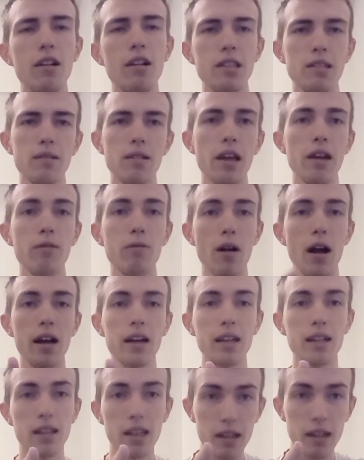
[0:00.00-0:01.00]
like
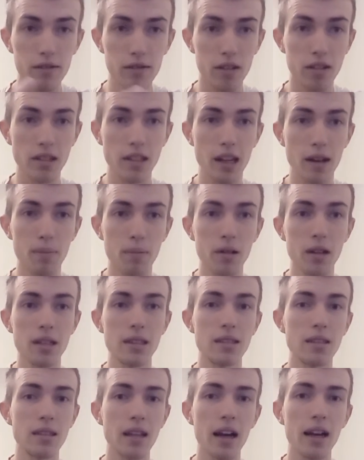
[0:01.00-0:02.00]
Rocket League, for example,
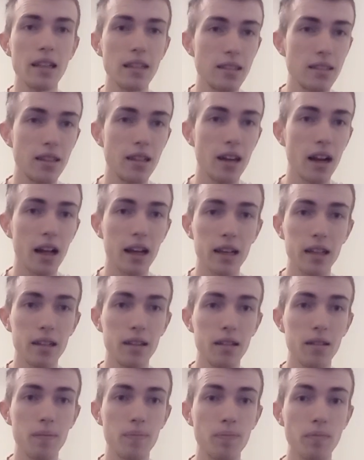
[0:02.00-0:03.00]
it's nice that I can
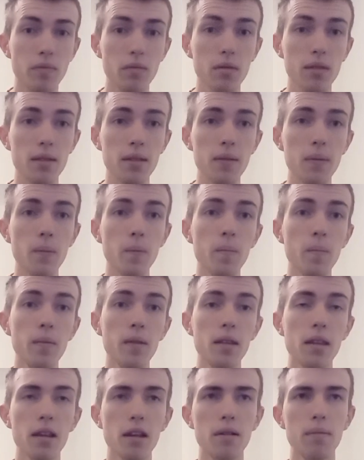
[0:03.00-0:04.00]

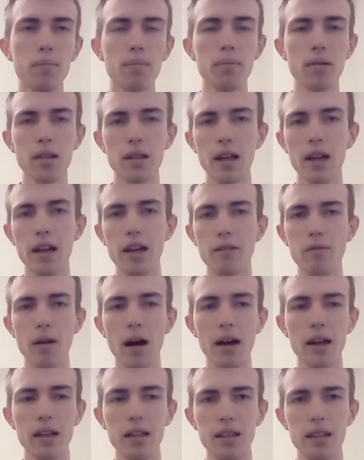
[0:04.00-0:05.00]
play
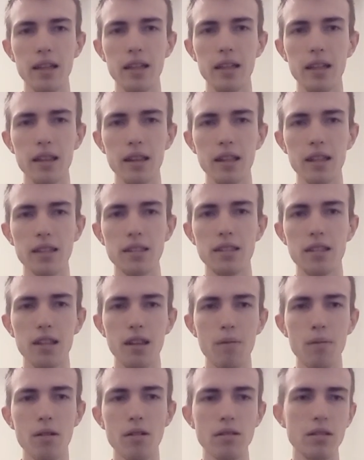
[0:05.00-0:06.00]
Rocket League and listen
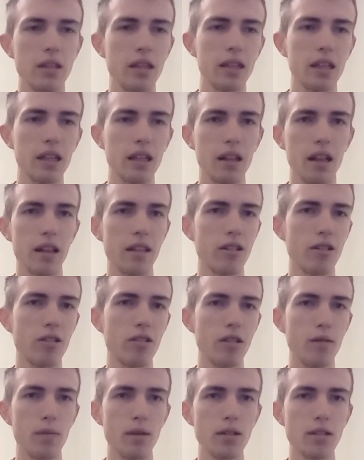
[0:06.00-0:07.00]
to music and turn
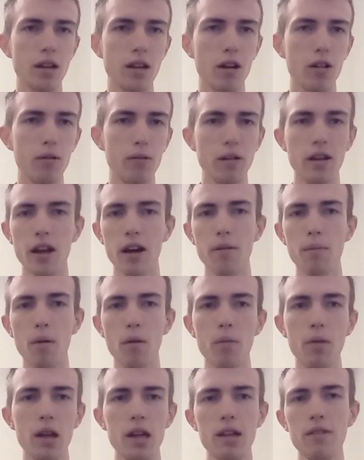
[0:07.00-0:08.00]
the music all the way down.
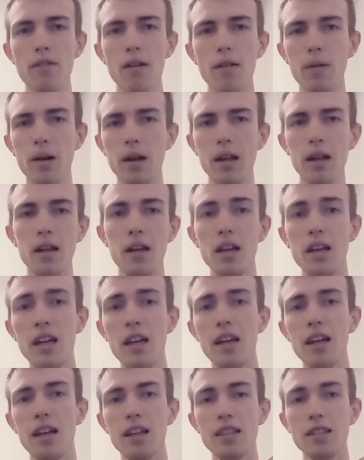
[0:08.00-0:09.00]
But what if I to
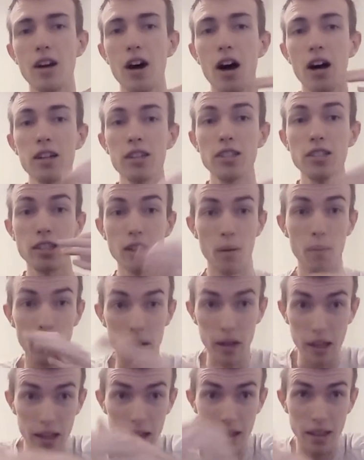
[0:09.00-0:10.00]
talk to
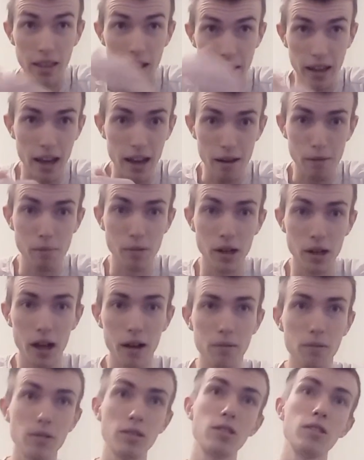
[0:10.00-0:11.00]
somebody in the game
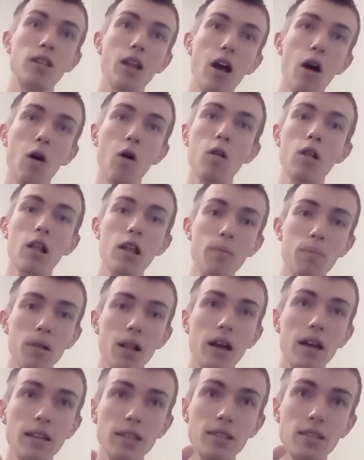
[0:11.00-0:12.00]
chat, which is the only
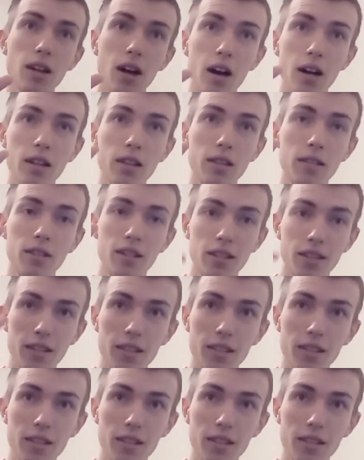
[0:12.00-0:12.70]
place on